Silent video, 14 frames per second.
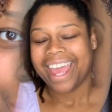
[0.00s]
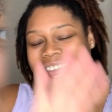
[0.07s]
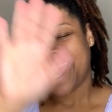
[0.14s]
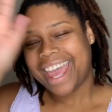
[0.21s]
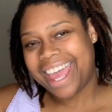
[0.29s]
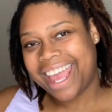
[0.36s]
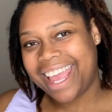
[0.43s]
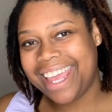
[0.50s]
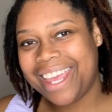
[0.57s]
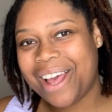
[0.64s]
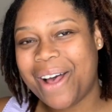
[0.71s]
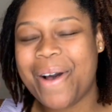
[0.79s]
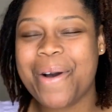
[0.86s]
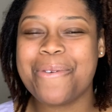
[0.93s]
Hey
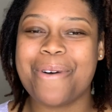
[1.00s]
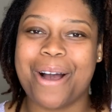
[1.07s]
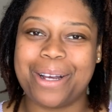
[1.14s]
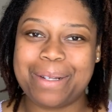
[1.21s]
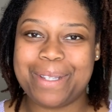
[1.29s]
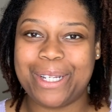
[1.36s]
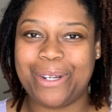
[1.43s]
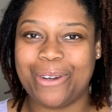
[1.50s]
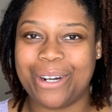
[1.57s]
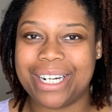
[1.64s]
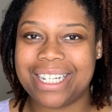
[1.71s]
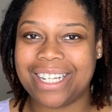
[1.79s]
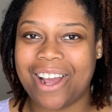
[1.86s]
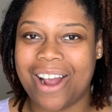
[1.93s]
y'all, welcome to
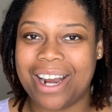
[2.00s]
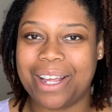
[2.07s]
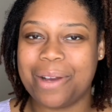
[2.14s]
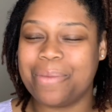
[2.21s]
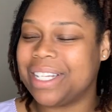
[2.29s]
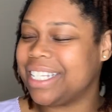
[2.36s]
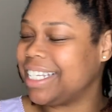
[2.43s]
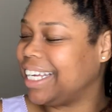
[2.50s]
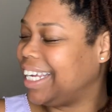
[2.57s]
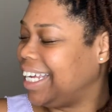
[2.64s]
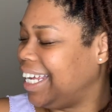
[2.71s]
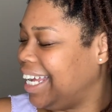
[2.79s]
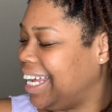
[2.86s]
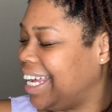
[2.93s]
Dora's Garden once
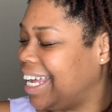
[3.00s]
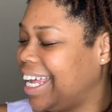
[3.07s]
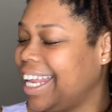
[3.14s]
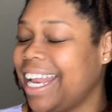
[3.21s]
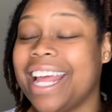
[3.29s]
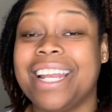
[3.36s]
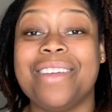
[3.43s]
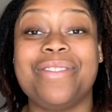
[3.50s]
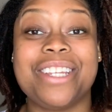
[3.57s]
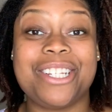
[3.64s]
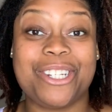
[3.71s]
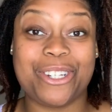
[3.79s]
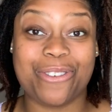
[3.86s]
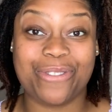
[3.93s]
again. And if this
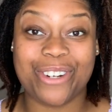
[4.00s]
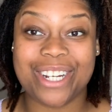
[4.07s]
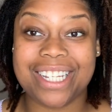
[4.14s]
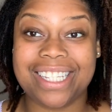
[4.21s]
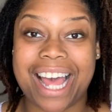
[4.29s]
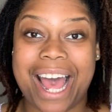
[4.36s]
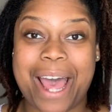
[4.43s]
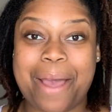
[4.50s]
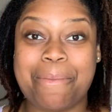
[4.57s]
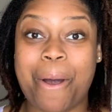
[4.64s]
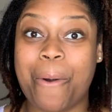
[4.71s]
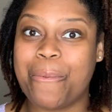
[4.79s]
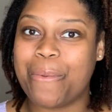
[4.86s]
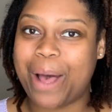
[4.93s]
is your first time,
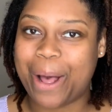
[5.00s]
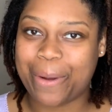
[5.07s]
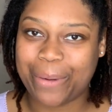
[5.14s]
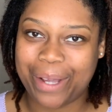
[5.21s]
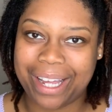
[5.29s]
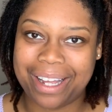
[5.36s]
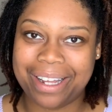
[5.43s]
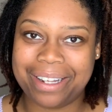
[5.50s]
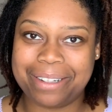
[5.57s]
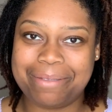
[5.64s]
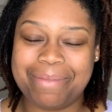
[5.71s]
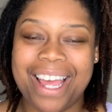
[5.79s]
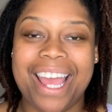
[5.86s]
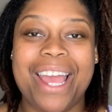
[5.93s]
welcome.
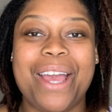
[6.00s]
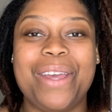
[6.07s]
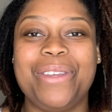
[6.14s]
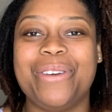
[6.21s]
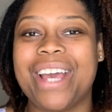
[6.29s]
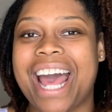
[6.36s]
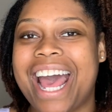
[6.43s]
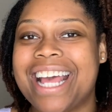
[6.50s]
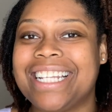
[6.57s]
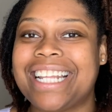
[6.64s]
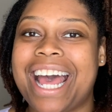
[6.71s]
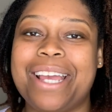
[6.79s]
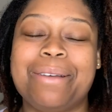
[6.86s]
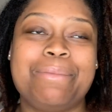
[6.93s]
You guys,
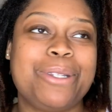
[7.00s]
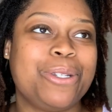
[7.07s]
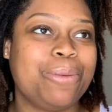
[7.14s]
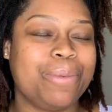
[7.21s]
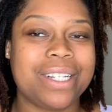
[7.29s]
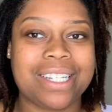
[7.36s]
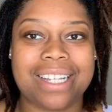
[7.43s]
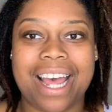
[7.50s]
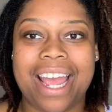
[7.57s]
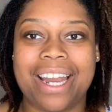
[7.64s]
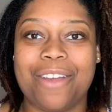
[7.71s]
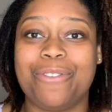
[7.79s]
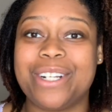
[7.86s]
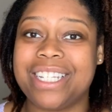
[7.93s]
I am super
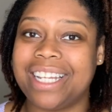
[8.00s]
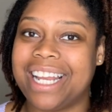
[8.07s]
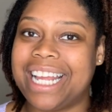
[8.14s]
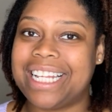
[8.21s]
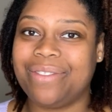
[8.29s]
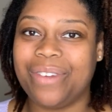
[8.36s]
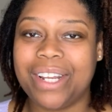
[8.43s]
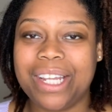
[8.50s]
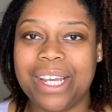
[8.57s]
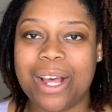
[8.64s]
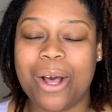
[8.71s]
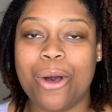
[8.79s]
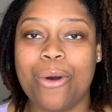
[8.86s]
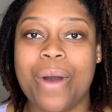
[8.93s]
excited for today's
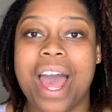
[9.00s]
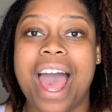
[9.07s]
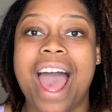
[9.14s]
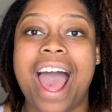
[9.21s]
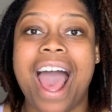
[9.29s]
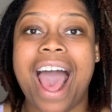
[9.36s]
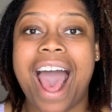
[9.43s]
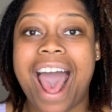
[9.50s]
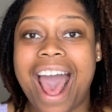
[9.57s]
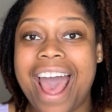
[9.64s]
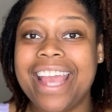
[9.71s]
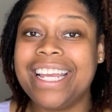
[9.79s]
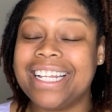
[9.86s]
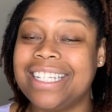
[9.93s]
video.
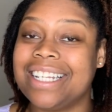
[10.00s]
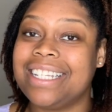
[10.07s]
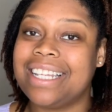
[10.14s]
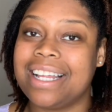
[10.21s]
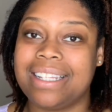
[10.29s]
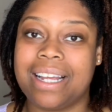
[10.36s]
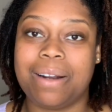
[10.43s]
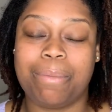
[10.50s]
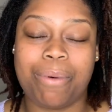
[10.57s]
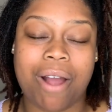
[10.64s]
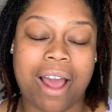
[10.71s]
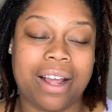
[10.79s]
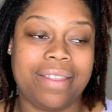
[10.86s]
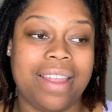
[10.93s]
I get to test out a
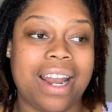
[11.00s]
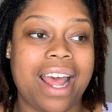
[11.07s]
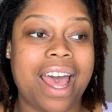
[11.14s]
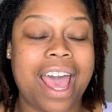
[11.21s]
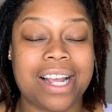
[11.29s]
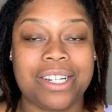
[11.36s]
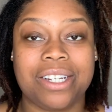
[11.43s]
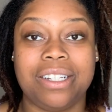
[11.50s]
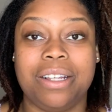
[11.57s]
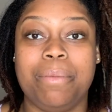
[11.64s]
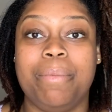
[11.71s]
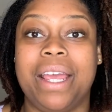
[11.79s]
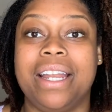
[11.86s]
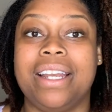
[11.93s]
product that I actually
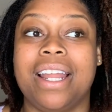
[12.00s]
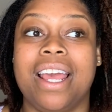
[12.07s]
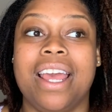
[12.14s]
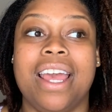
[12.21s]
been